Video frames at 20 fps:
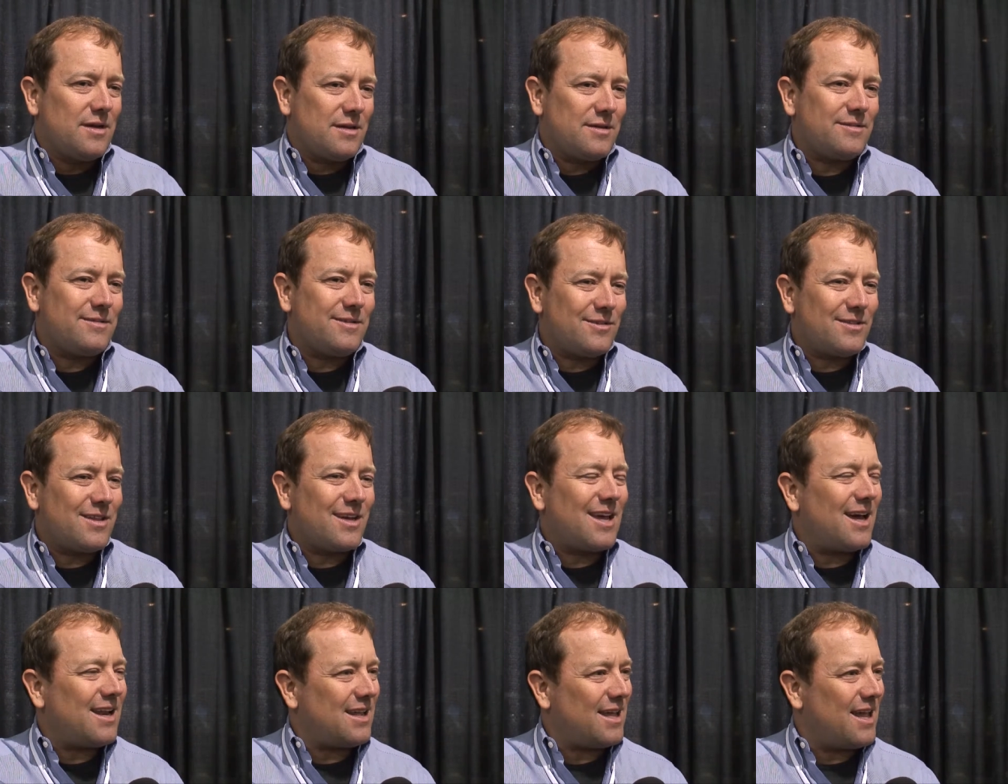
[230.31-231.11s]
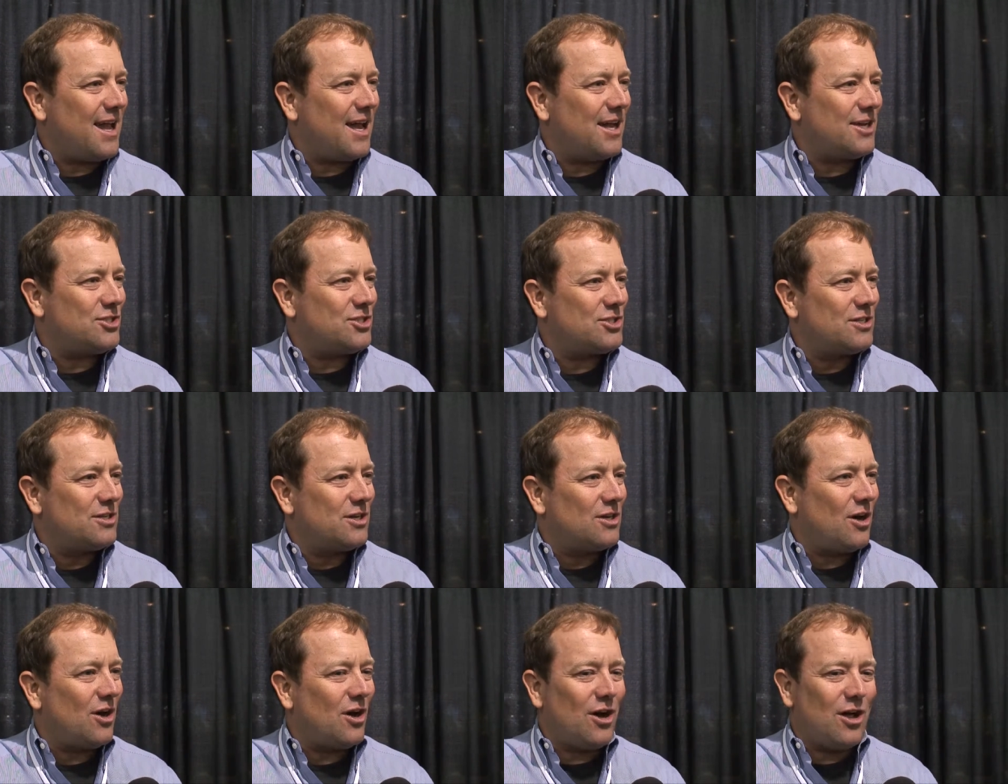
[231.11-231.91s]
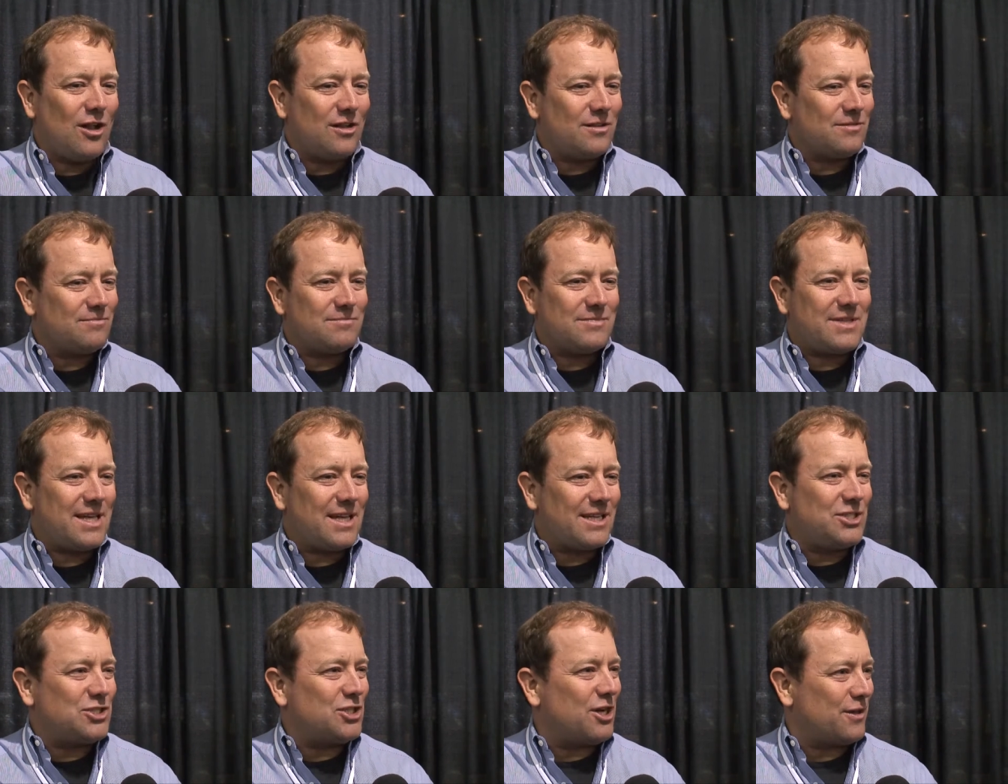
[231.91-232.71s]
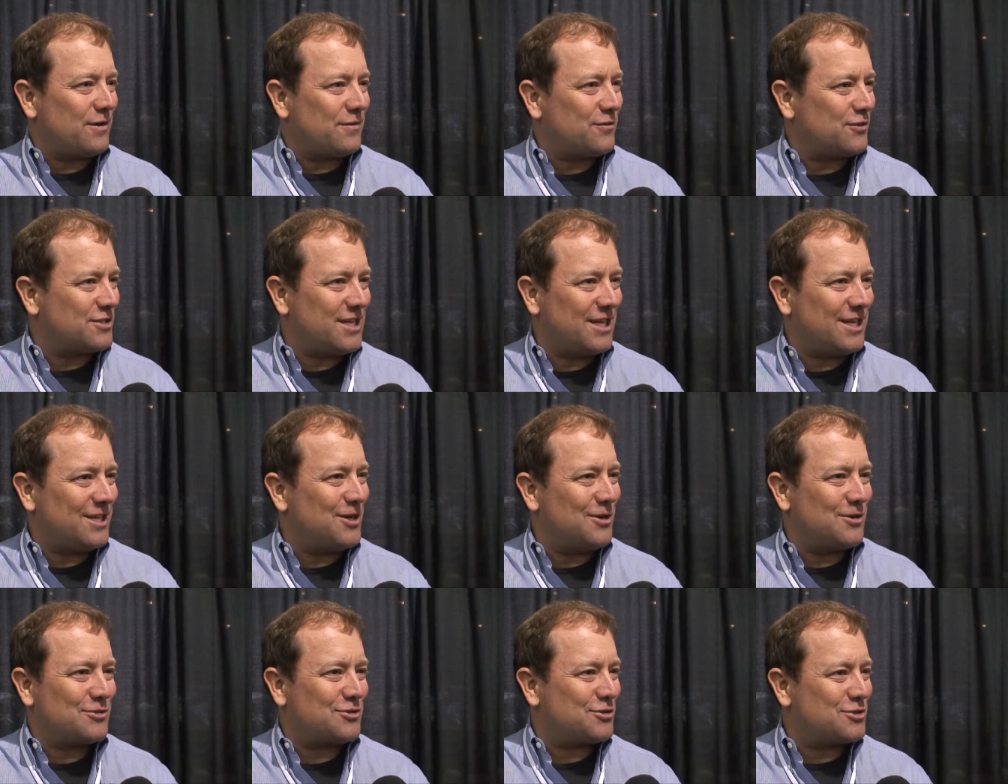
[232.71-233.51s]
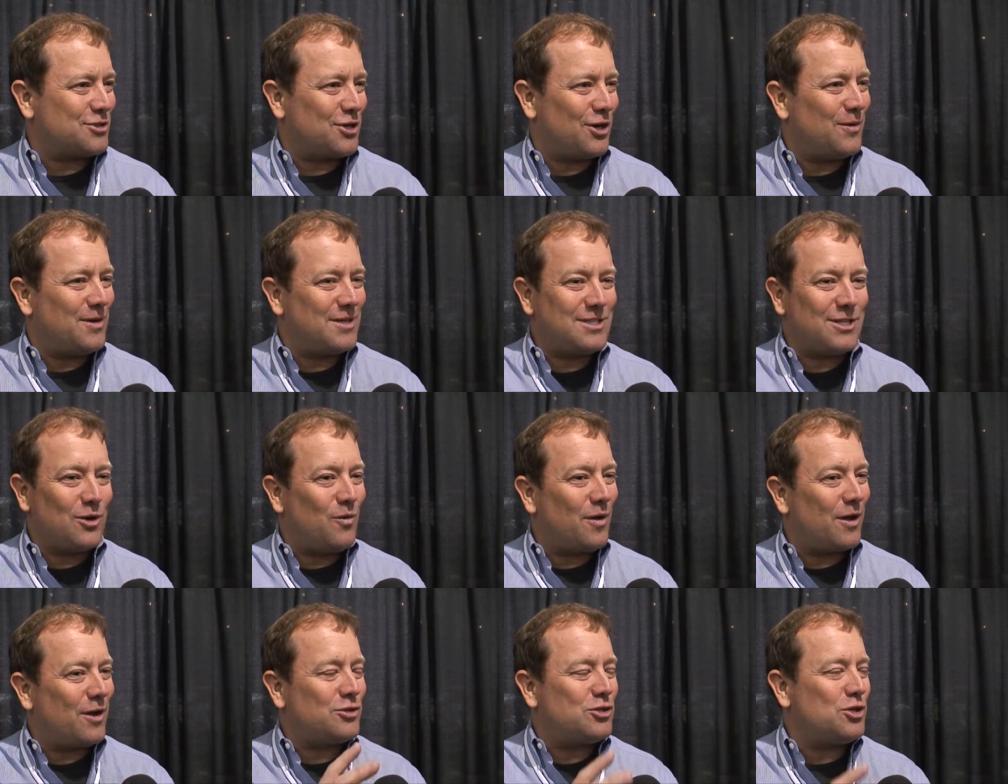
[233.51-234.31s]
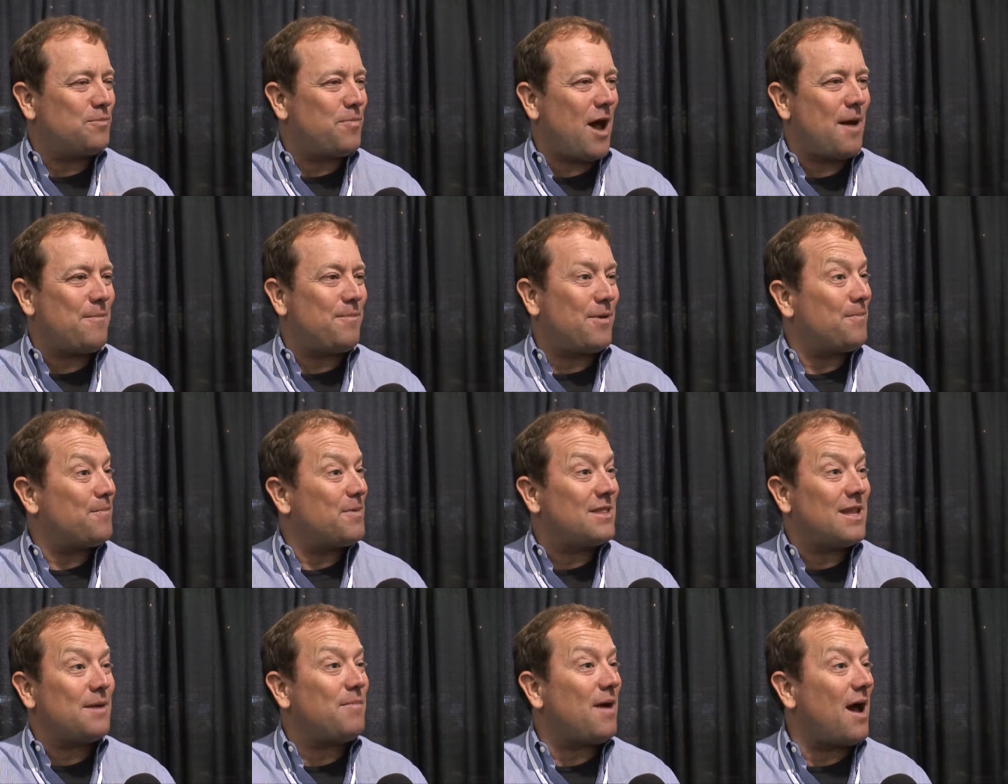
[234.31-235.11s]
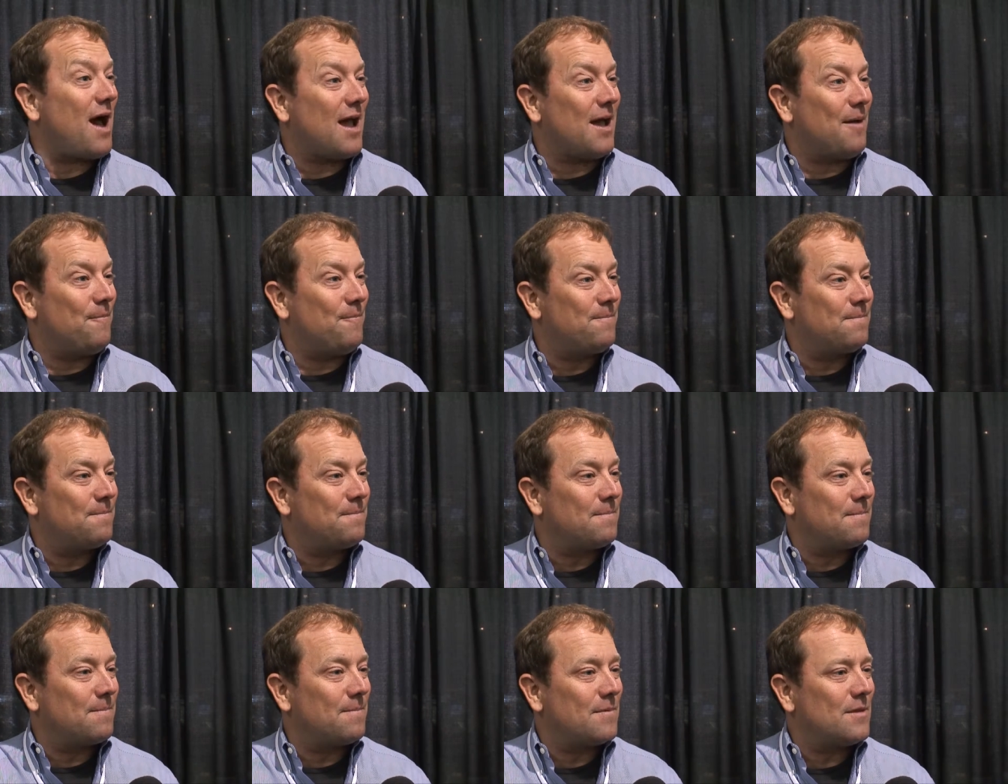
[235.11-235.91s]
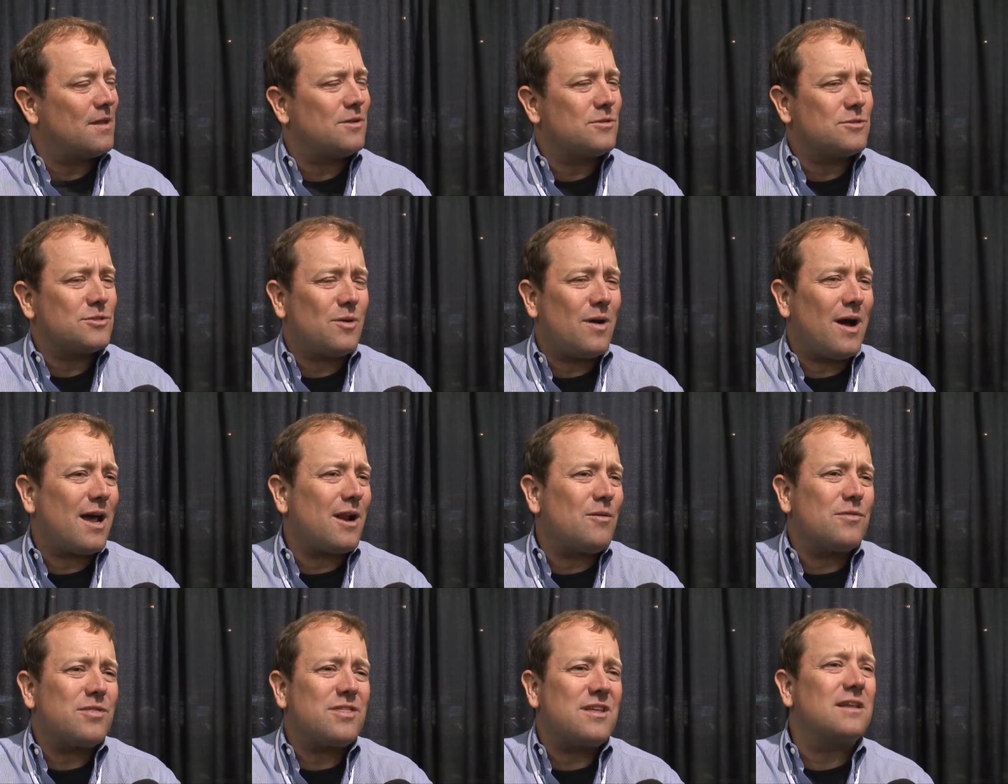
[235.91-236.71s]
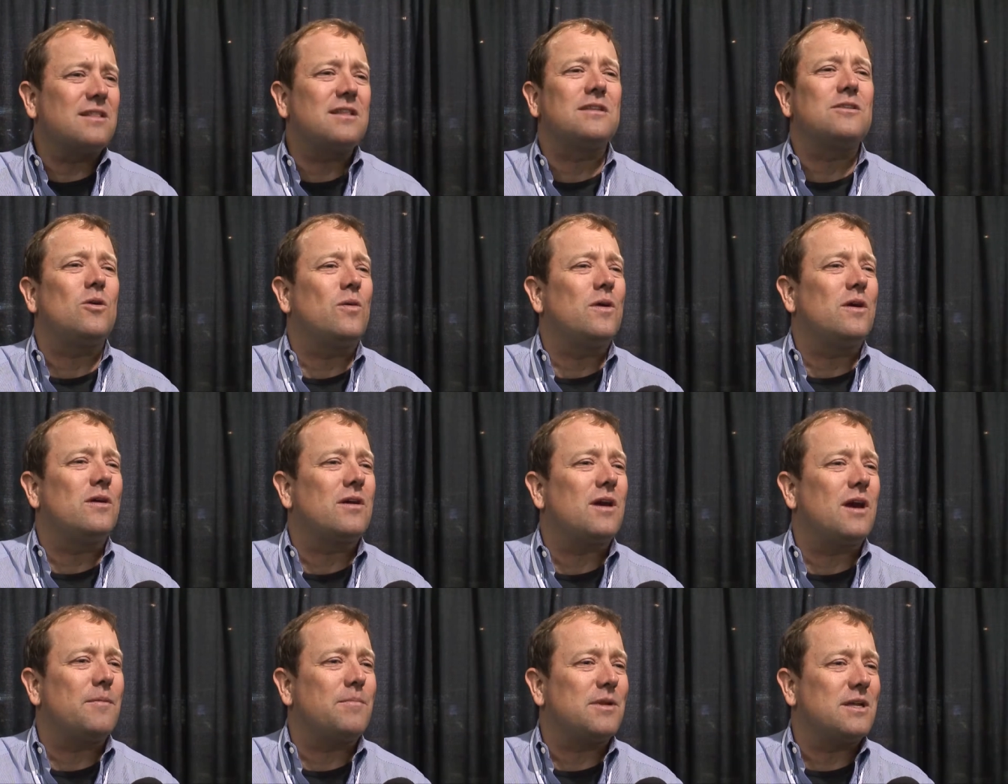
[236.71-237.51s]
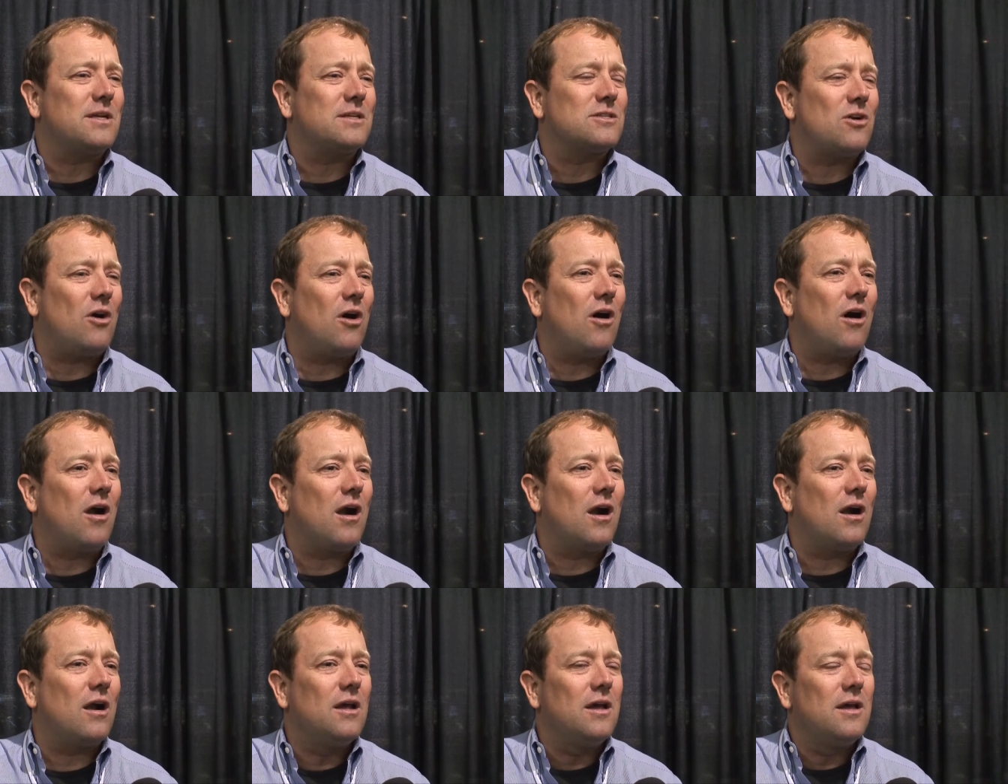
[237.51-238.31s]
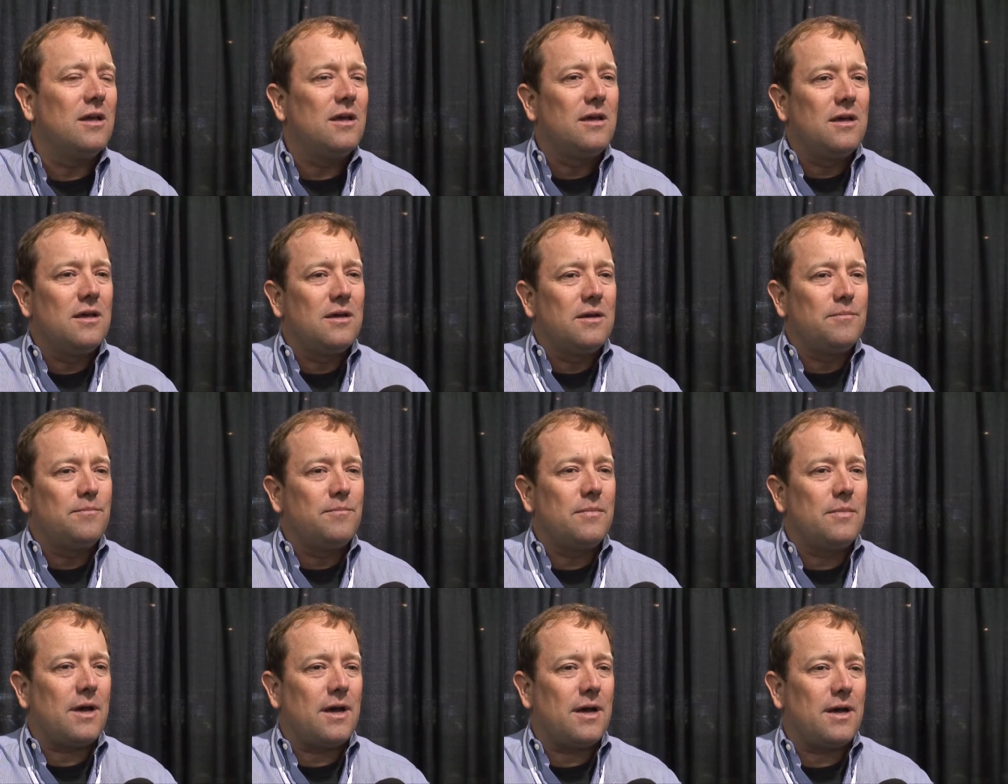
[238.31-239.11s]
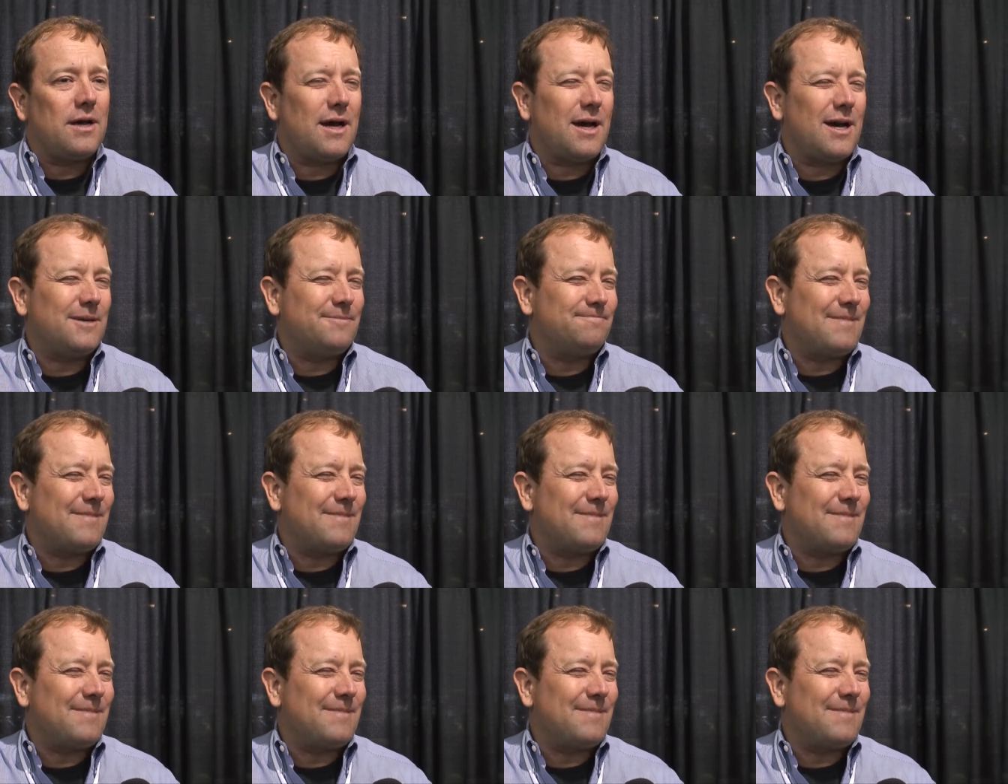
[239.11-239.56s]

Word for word: you know, the cutting edge all kill each other for 10 years or so until one or two pop up and they buy them. You know, so I don't think that the oil companies are um,